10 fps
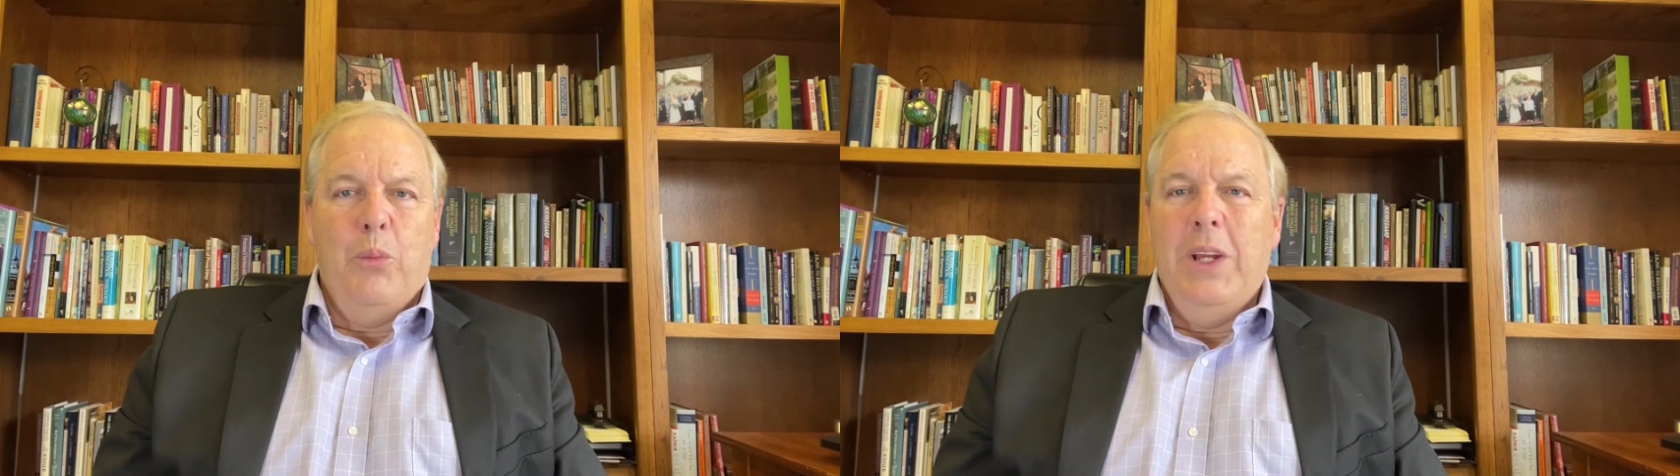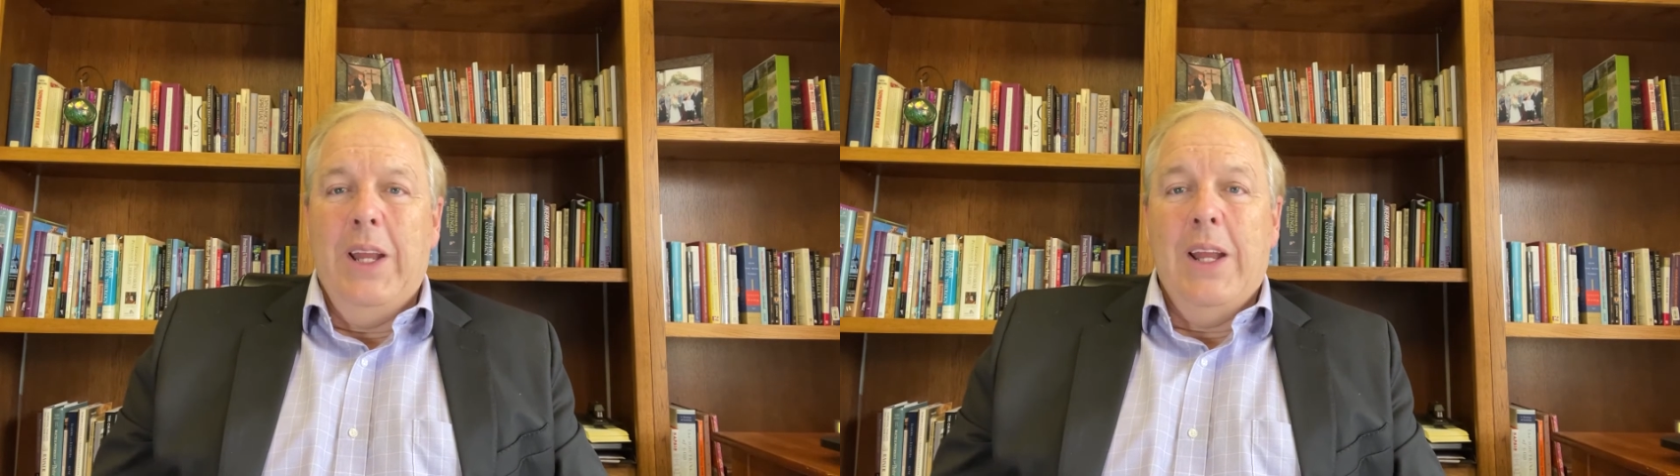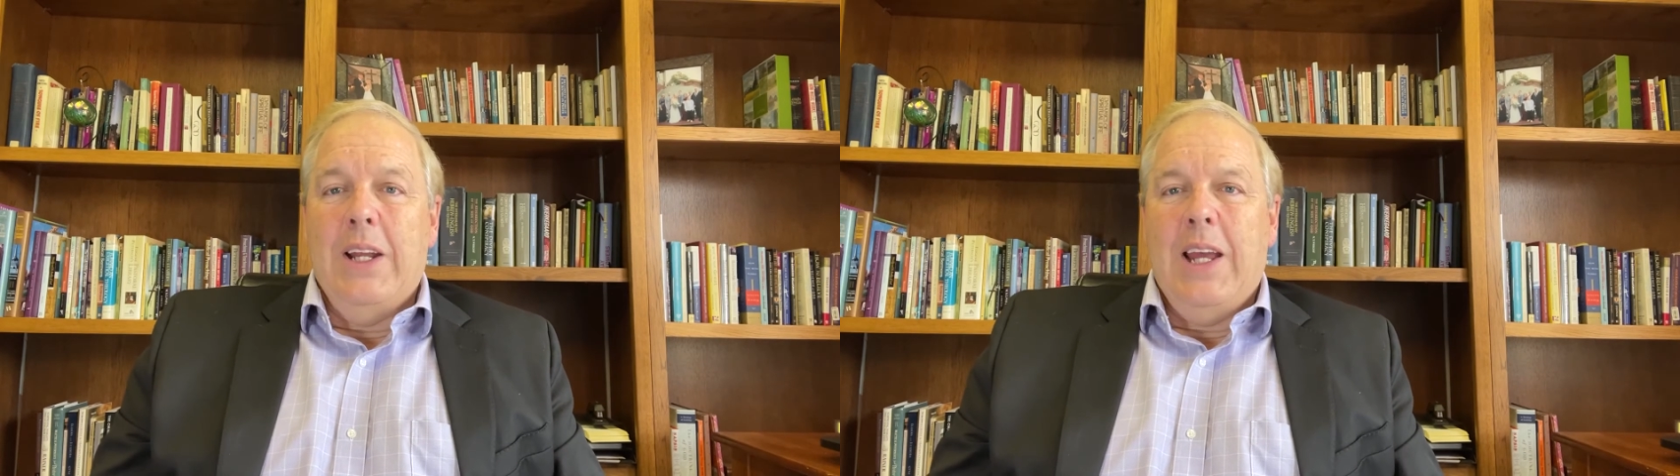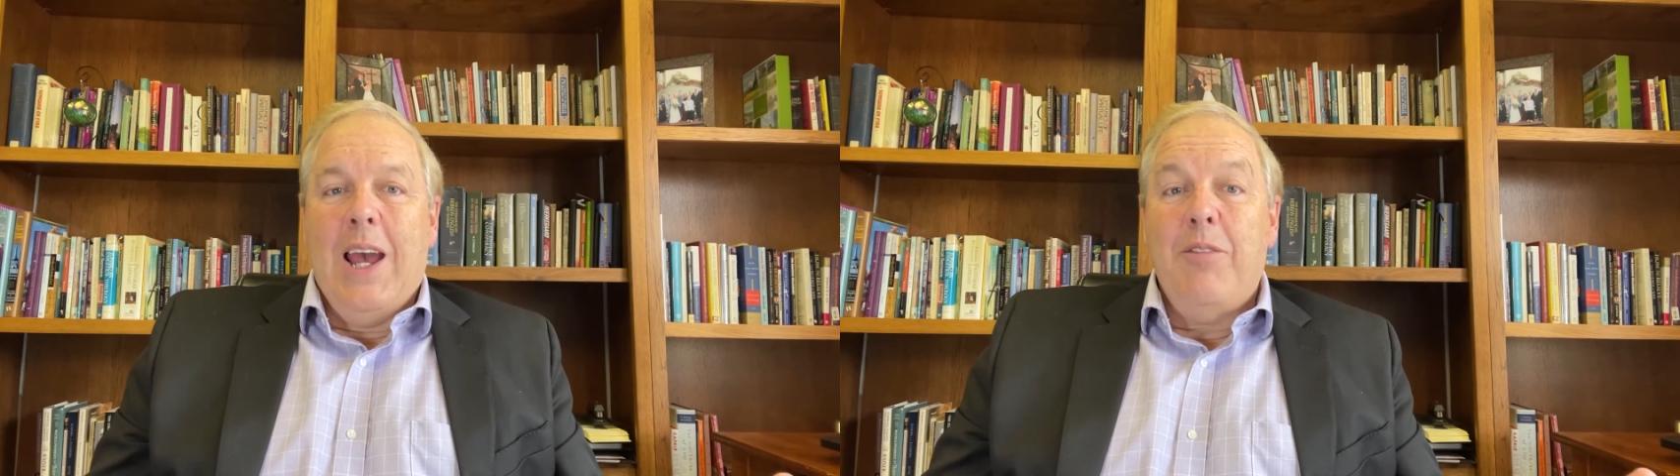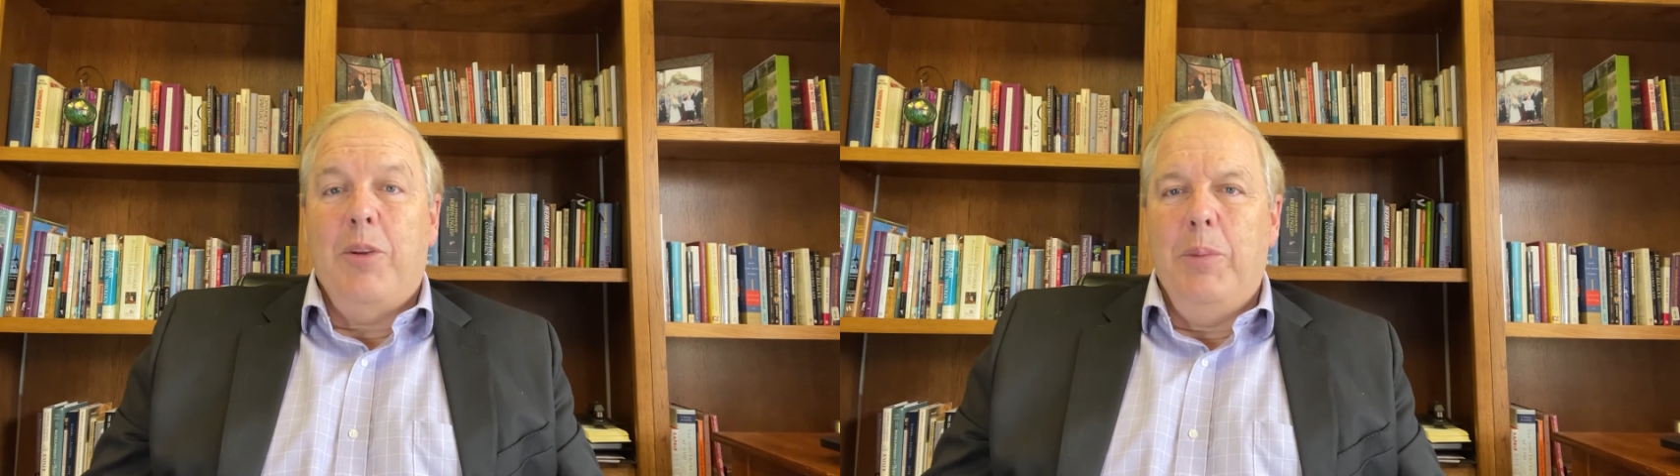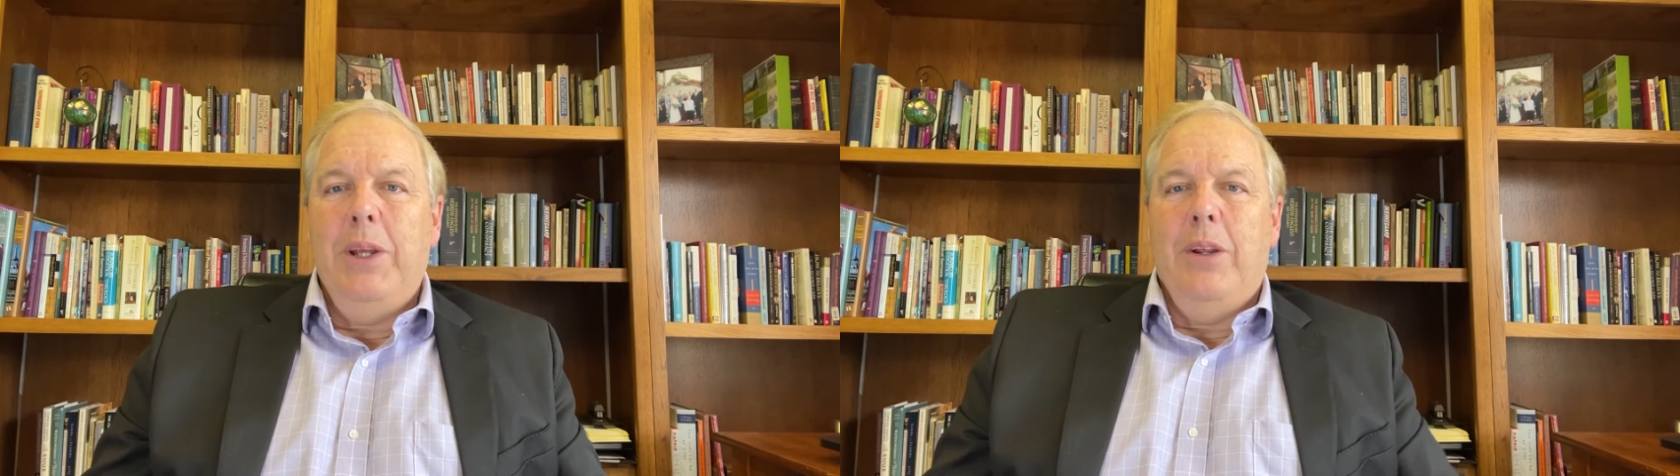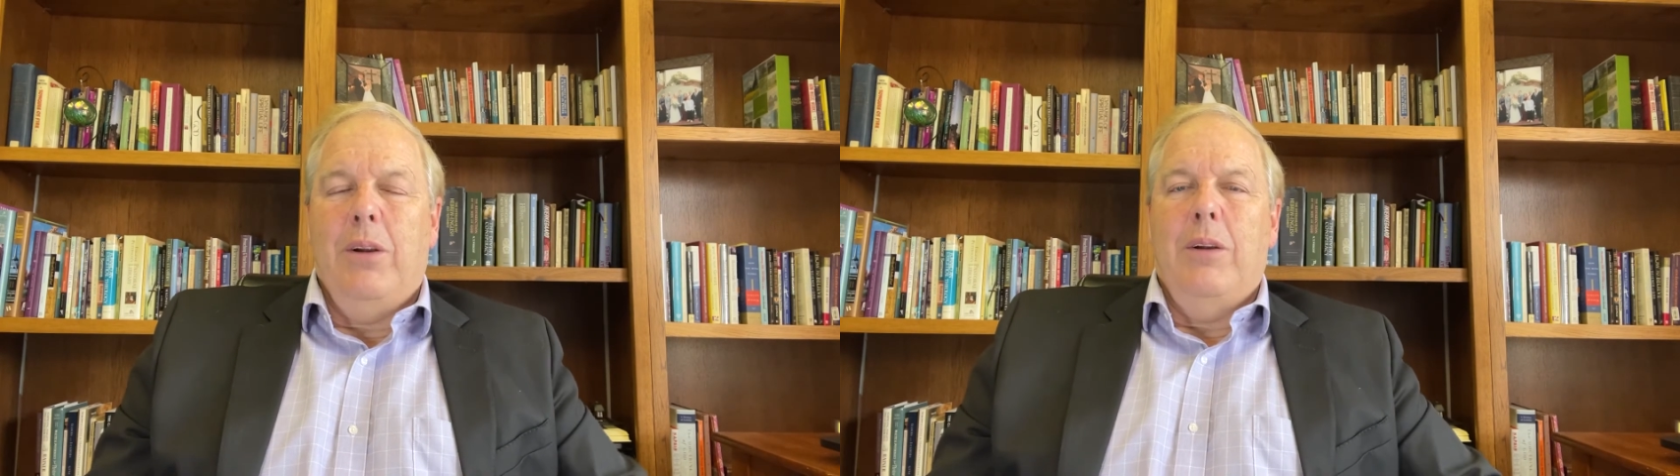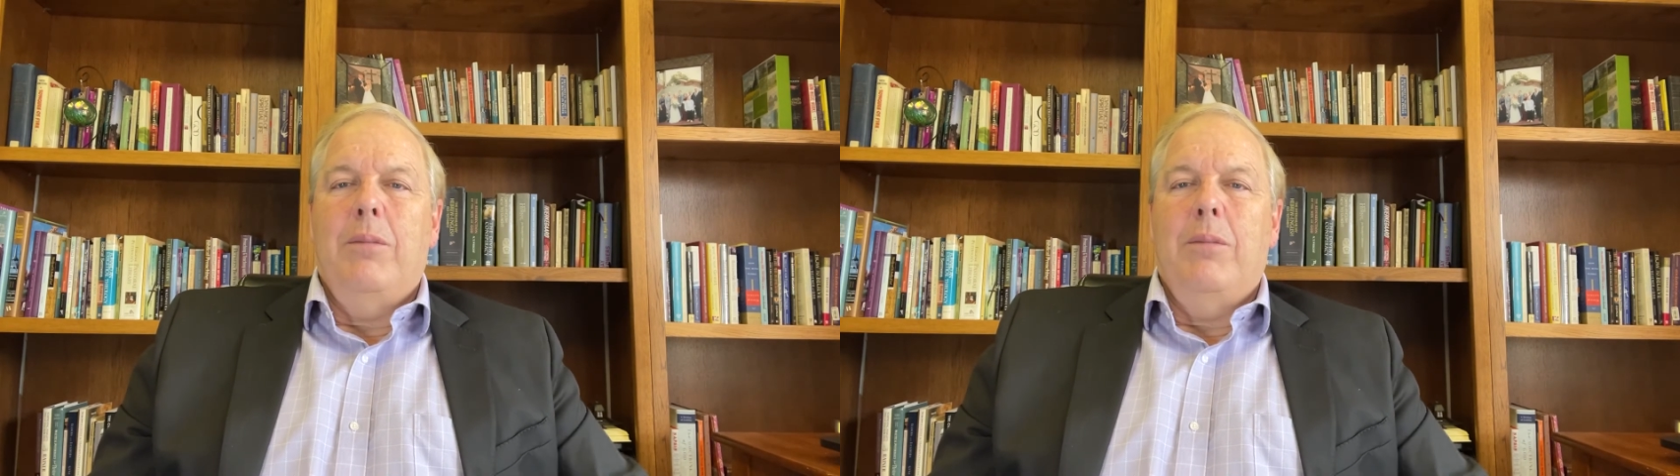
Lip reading: We did not have to be here.